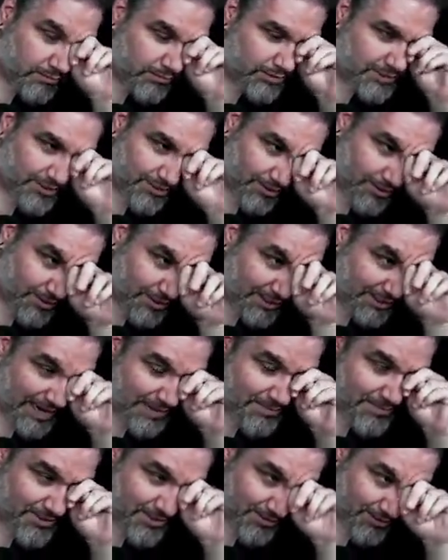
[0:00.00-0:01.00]
We're still only in
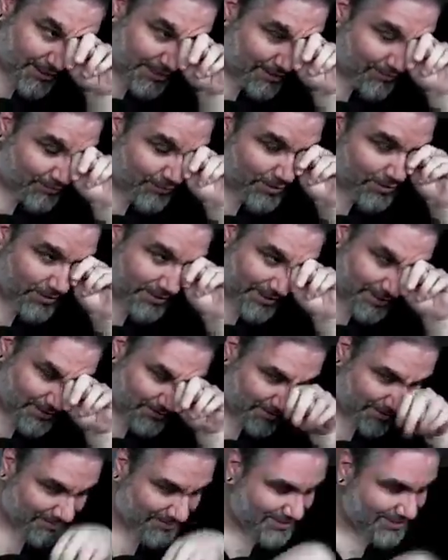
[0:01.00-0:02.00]
game two. Like if we win
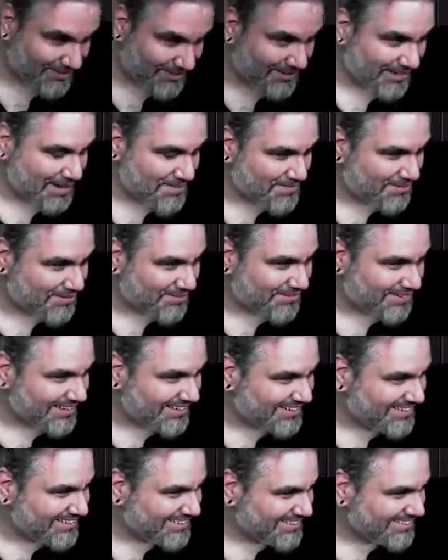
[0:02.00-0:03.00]
this, we have to go to game
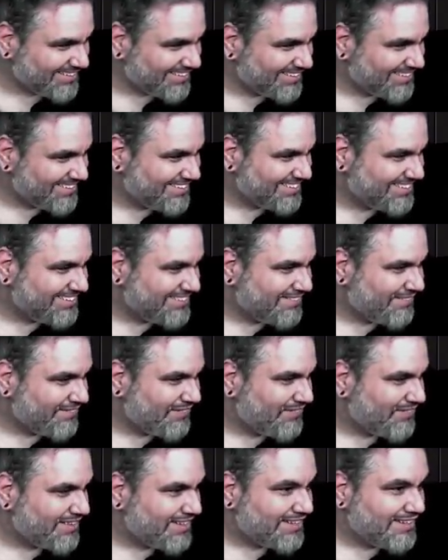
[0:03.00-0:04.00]
three.
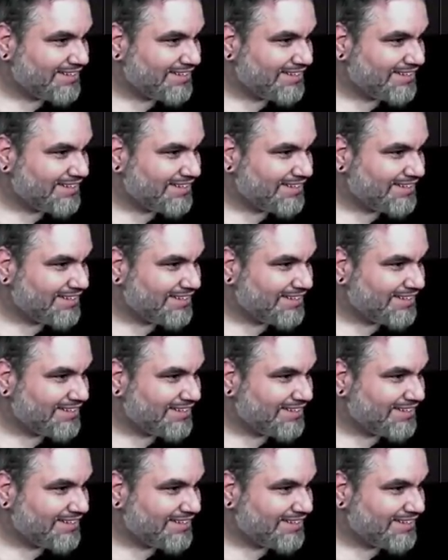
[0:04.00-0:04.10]
Yuck.